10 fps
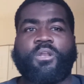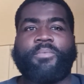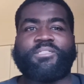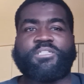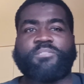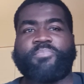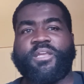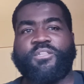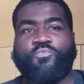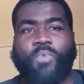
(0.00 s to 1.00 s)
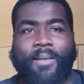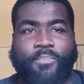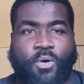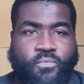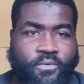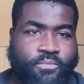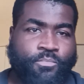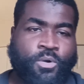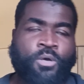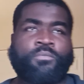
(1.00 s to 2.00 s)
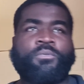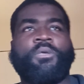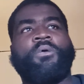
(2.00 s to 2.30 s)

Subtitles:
and I'm about to explain to you why both of them wrong.